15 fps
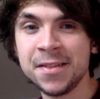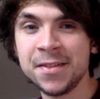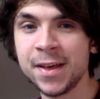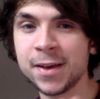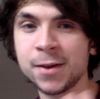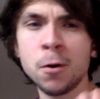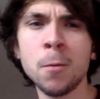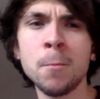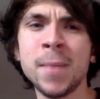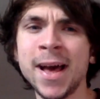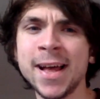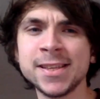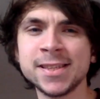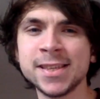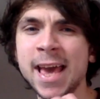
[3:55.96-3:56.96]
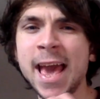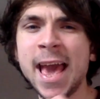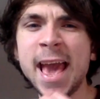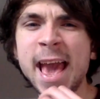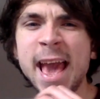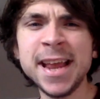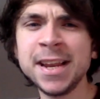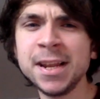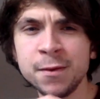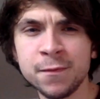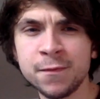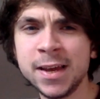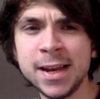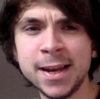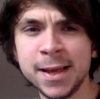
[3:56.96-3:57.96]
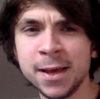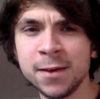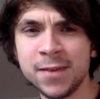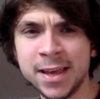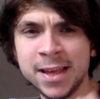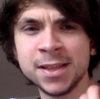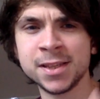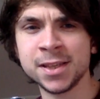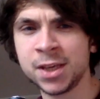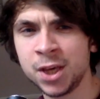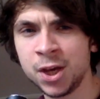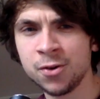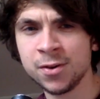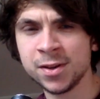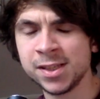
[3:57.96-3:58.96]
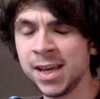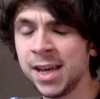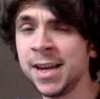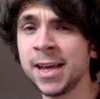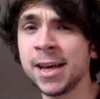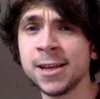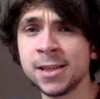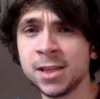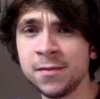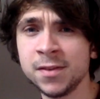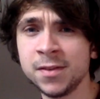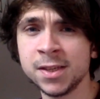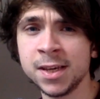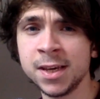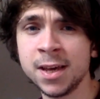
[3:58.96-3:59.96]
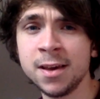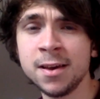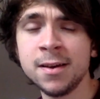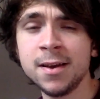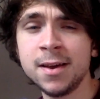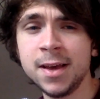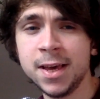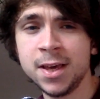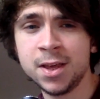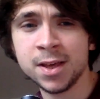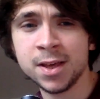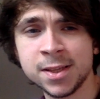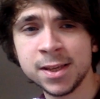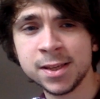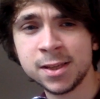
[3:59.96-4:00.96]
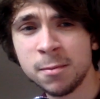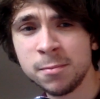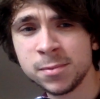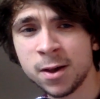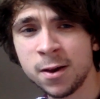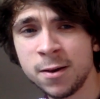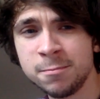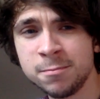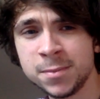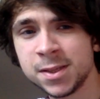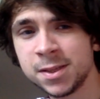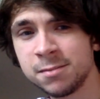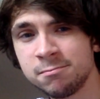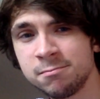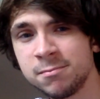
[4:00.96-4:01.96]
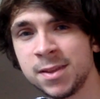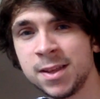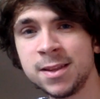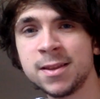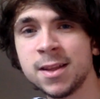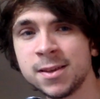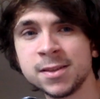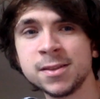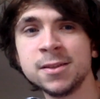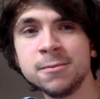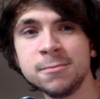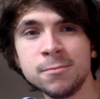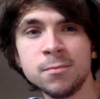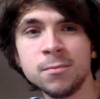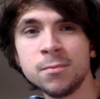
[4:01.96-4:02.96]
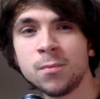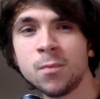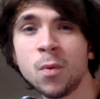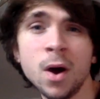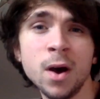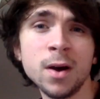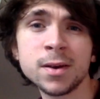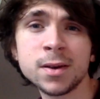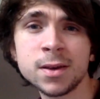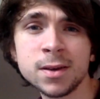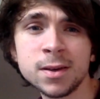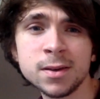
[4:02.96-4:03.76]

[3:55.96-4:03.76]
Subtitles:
that combats any feeling of insecurity and negativity. It's that sometimes it doesn't work.